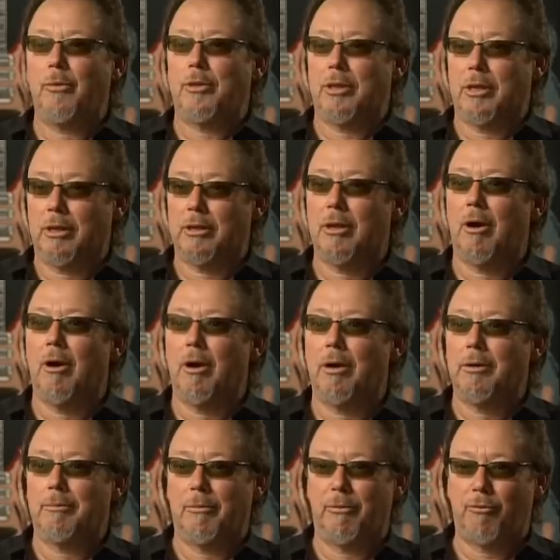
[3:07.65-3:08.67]
with the guitar
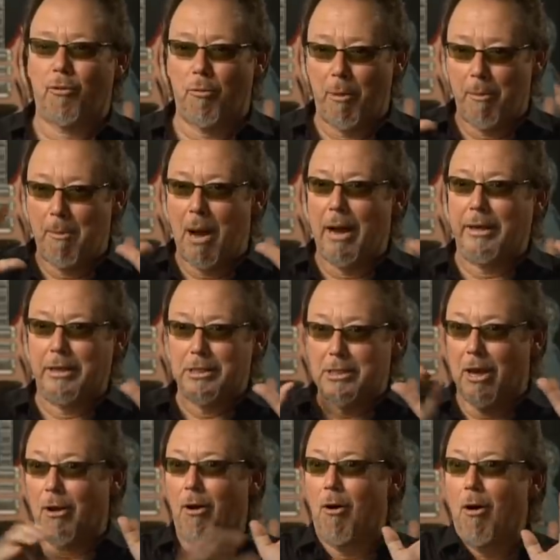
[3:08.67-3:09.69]
before my mind has
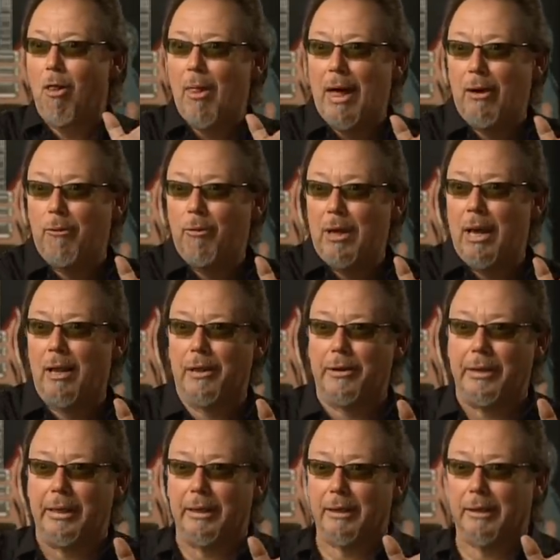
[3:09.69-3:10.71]
got all that
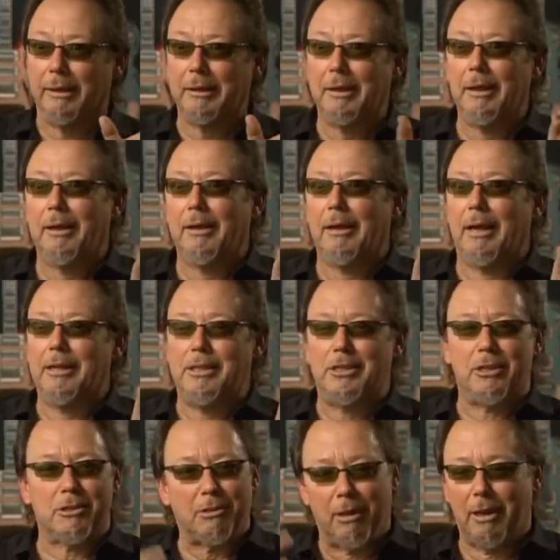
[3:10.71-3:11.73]
reality in it, and
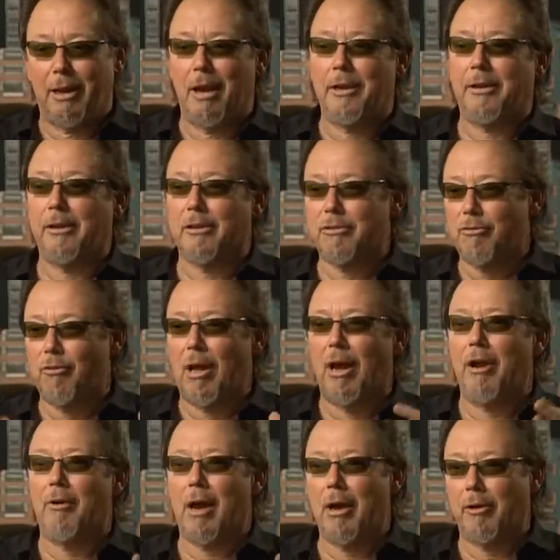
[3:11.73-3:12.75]
just let ideas
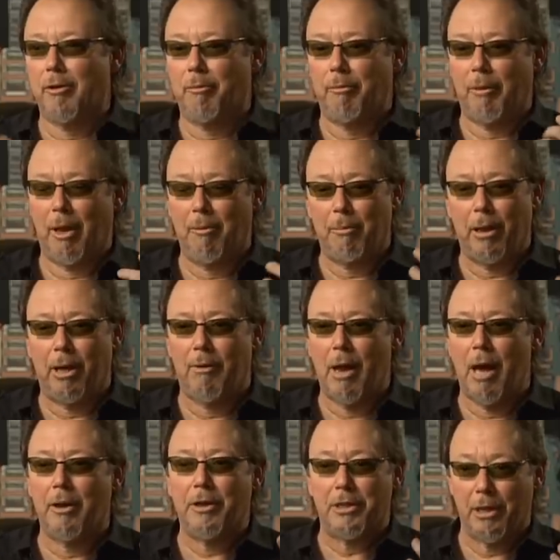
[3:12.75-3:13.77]
fly around and play
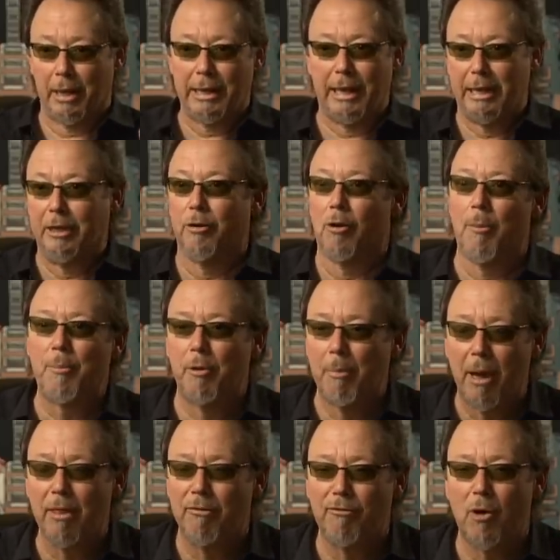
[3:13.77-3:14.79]
around until I get interrupted
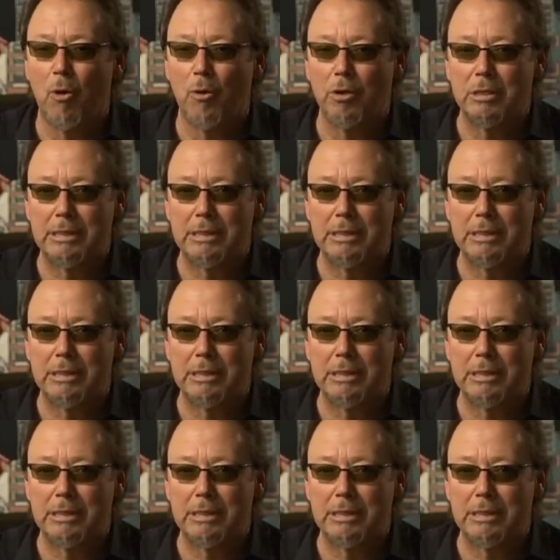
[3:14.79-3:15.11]
by the phone or